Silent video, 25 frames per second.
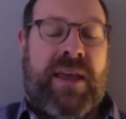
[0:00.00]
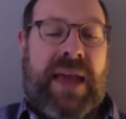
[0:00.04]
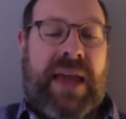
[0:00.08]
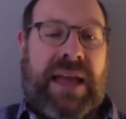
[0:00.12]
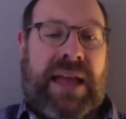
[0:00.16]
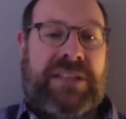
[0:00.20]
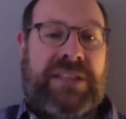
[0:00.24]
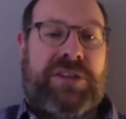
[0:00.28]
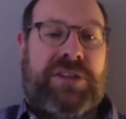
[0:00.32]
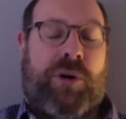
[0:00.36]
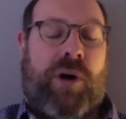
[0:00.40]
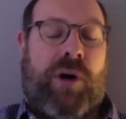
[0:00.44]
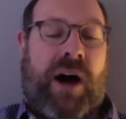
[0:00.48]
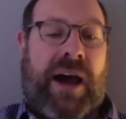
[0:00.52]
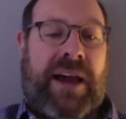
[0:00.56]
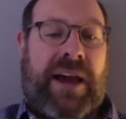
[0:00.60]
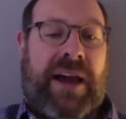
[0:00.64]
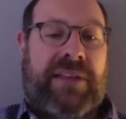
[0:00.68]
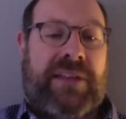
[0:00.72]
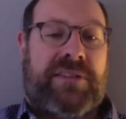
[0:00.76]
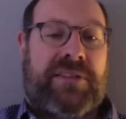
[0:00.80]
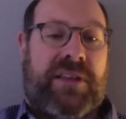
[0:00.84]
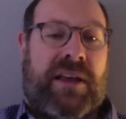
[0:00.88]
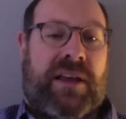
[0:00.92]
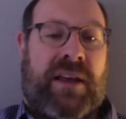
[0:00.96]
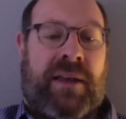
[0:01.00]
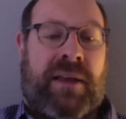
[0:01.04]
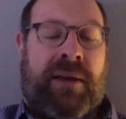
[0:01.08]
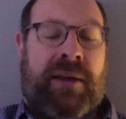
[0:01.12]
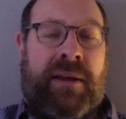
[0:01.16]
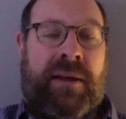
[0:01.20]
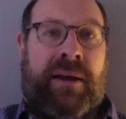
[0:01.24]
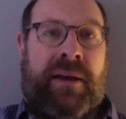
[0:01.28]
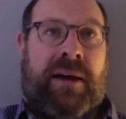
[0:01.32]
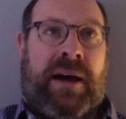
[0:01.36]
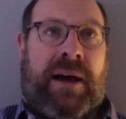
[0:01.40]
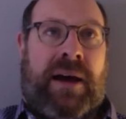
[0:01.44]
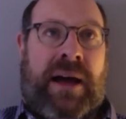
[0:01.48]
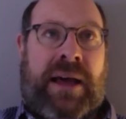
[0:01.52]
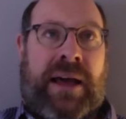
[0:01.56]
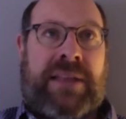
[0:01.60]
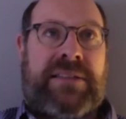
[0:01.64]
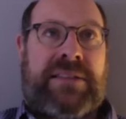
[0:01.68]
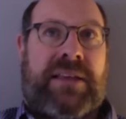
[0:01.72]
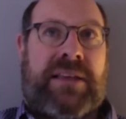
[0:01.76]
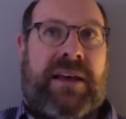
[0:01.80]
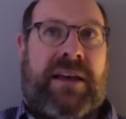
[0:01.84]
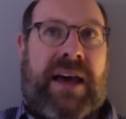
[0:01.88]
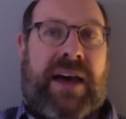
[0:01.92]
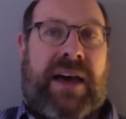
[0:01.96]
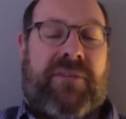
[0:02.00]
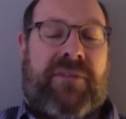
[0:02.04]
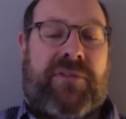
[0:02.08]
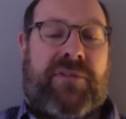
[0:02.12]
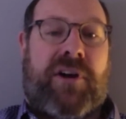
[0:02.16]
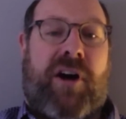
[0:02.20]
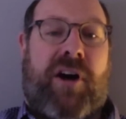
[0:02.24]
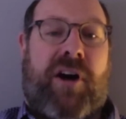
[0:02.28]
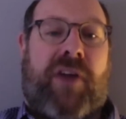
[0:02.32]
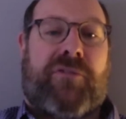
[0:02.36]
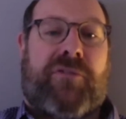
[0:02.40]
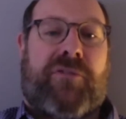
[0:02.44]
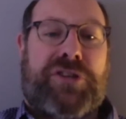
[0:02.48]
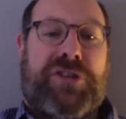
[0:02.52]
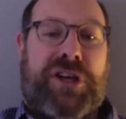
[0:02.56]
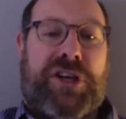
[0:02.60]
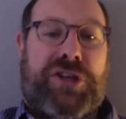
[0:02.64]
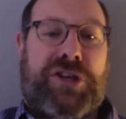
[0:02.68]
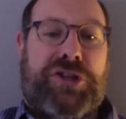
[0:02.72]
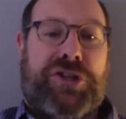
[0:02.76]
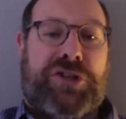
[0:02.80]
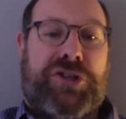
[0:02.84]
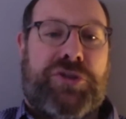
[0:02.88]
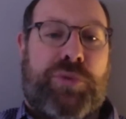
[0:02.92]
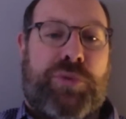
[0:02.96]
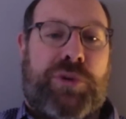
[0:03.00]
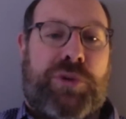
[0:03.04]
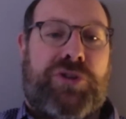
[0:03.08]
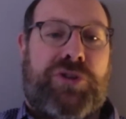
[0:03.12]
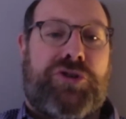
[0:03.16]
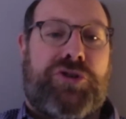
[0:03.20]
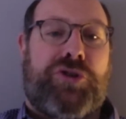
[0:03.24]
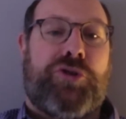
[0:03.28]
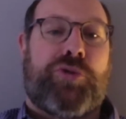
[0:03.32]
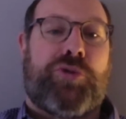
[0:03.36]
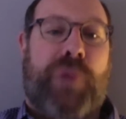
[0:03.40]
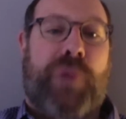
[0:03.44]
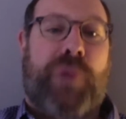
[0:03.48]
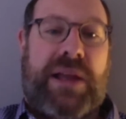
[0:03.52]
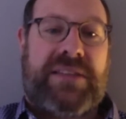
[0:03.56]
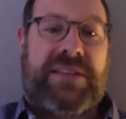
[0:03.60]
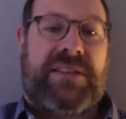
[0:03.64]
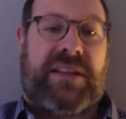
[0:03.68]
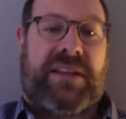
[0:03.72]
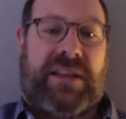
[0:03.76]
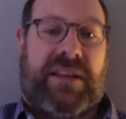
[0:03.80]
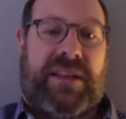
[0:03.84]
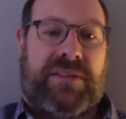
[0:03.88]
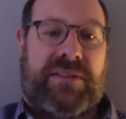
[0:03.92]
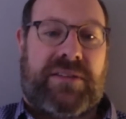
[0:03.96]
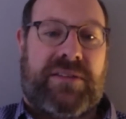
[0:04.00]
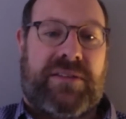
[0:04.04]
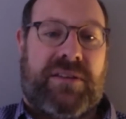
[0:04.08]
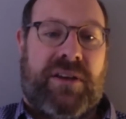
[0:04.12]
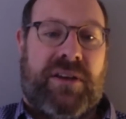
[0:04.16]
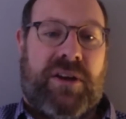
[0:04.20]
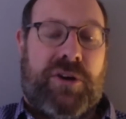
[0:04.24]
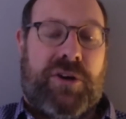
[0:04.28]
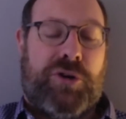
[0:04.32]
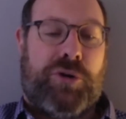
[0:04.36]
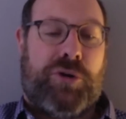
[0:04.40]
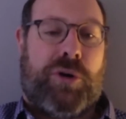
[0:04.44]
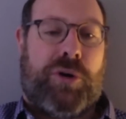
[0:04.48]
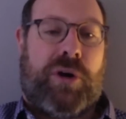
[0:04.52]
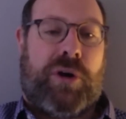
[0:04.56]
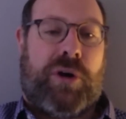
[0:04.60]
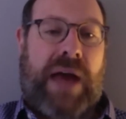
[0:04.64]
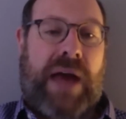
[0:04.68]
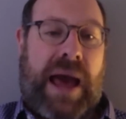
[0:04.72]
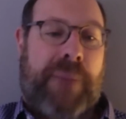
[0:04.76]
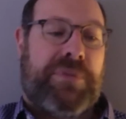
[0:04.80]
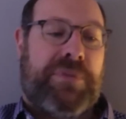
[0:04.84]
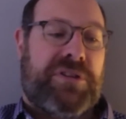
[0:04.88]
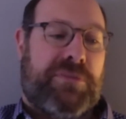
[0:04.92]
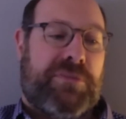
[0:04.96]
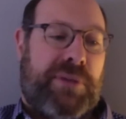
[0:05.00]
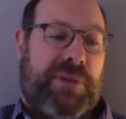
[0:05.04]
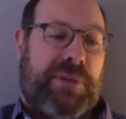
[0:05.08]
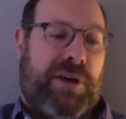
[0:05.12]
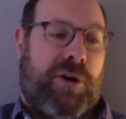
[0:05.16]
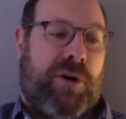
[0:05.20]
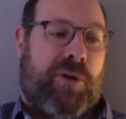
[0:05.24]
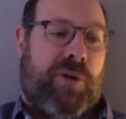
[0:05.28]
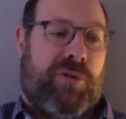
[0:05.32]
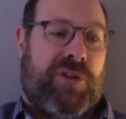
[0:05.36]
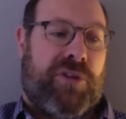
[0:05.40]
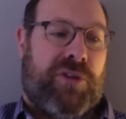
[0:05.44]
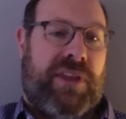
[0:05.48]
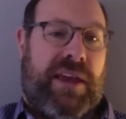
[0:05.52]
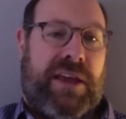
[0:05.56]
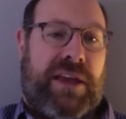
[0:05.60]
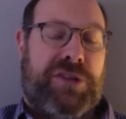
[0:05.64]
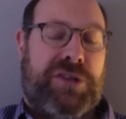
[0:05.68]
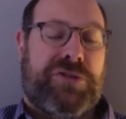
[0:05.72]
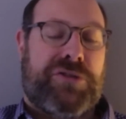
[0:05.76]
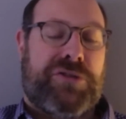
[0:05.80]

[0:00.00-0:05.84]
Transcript: And so I had to, I had to have conversations with two residents who happen to be over the age of